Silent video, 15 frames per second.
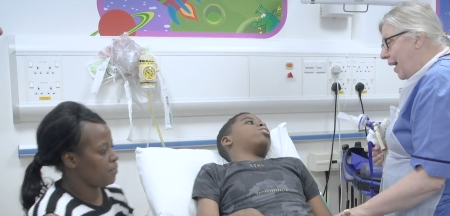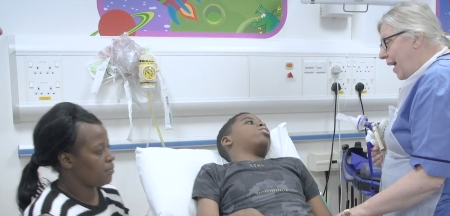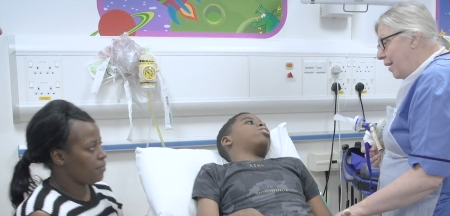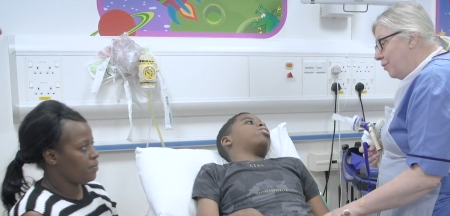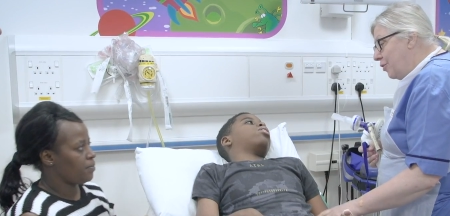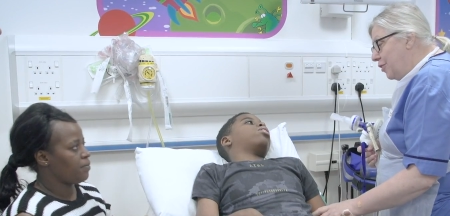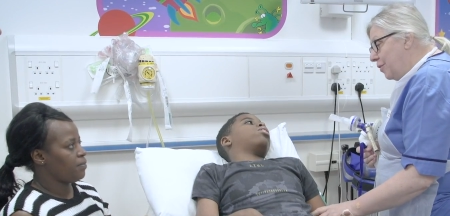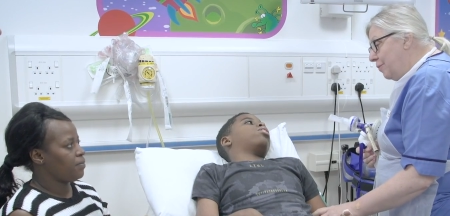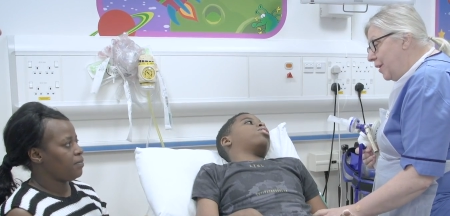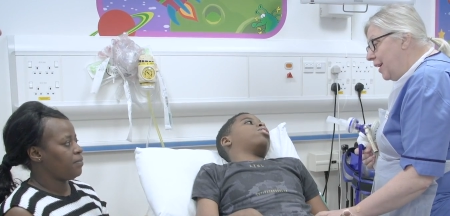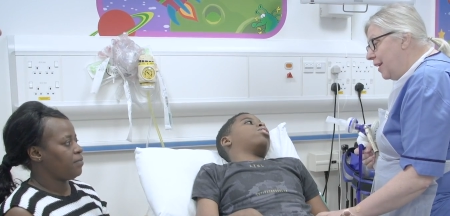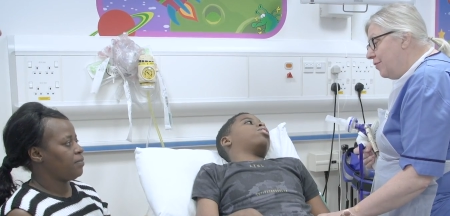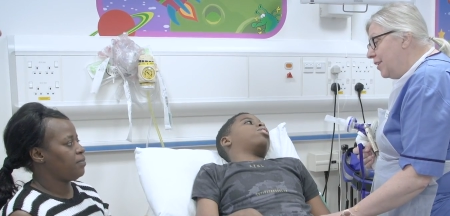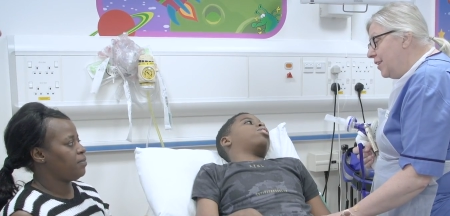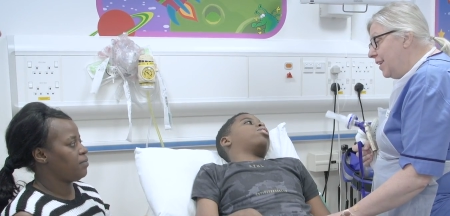Speaker 1: I'm going to be
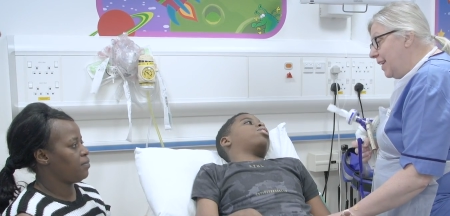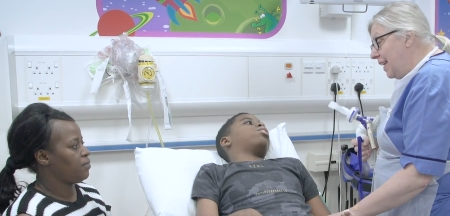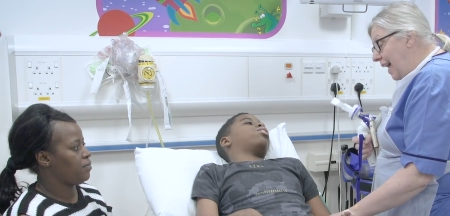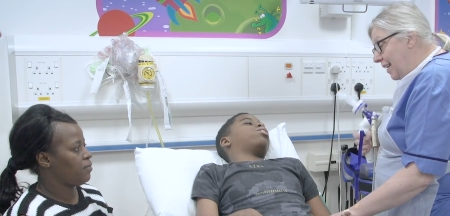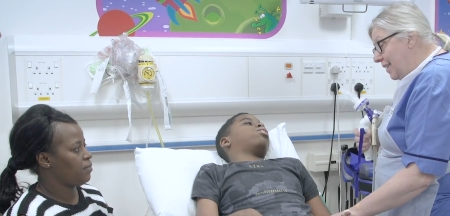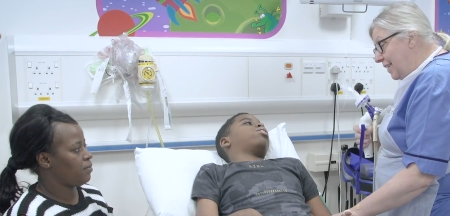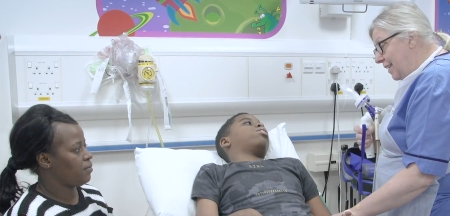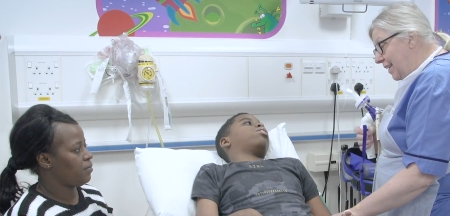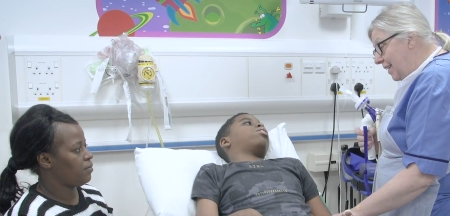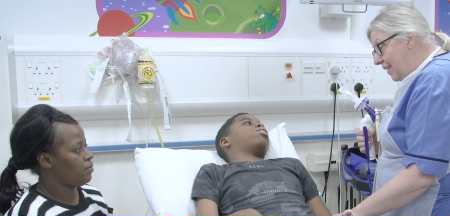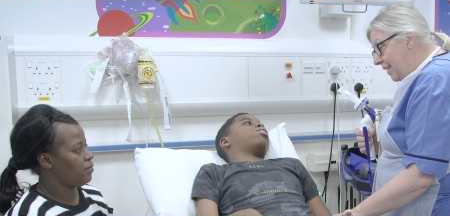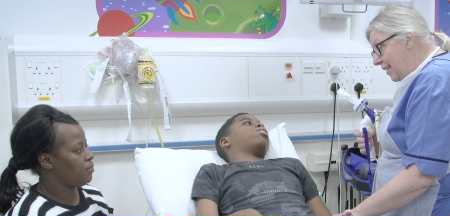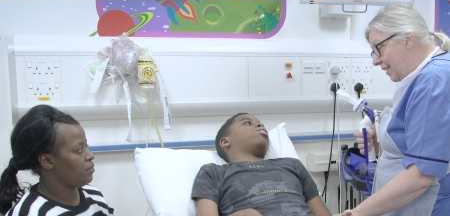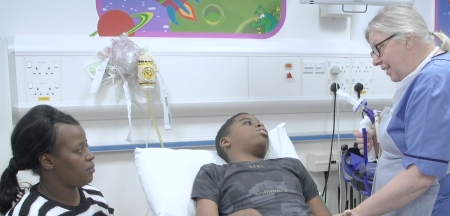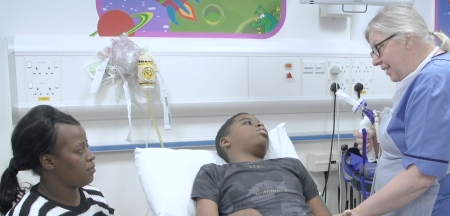giving you the gas in here,
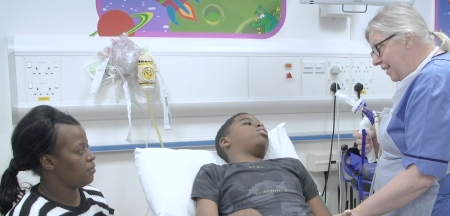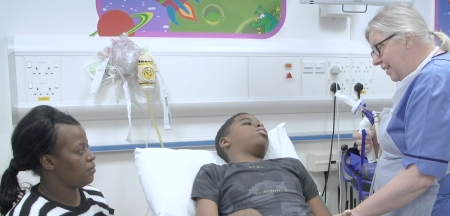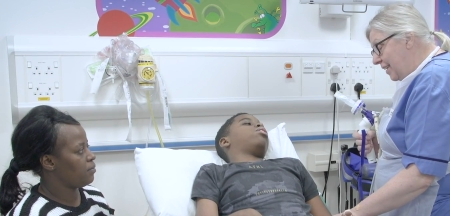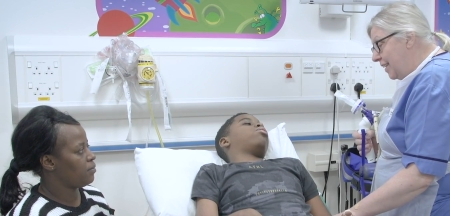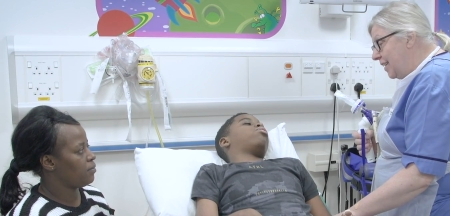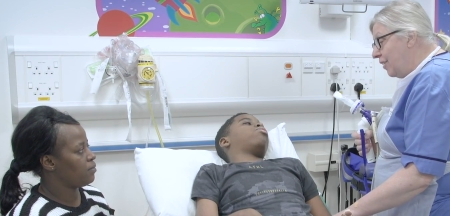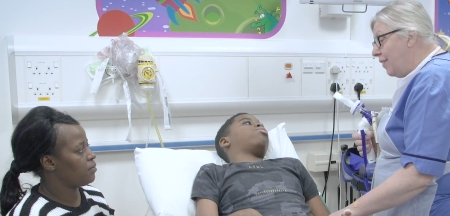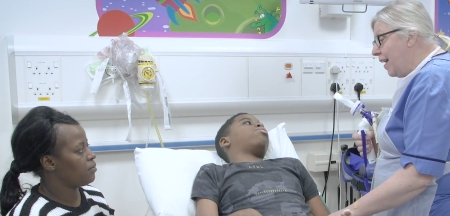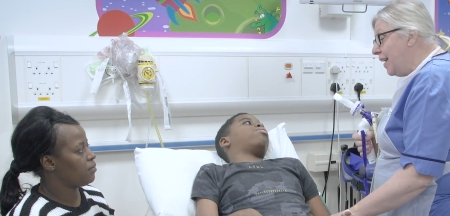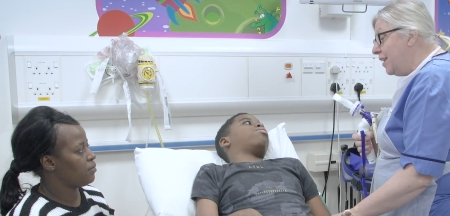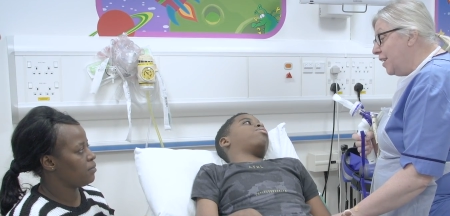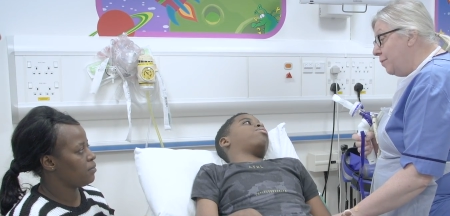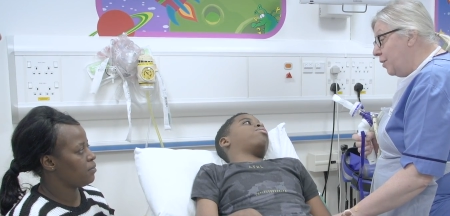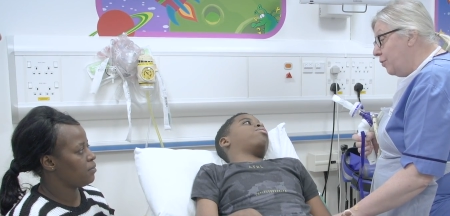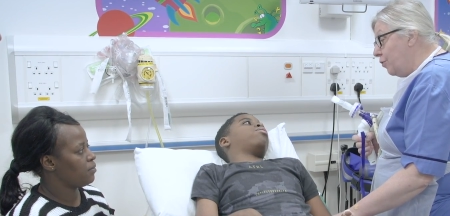and you've had
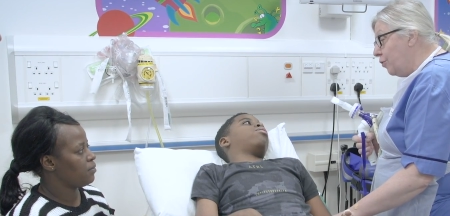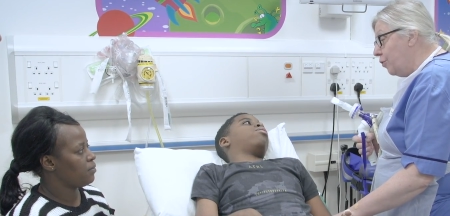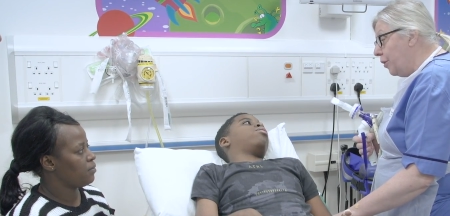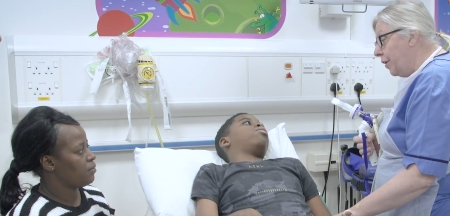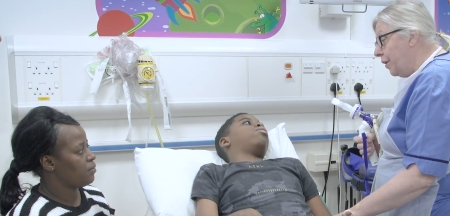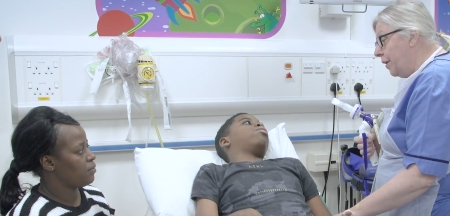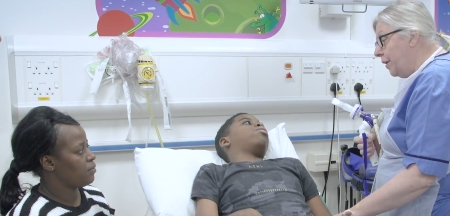it before.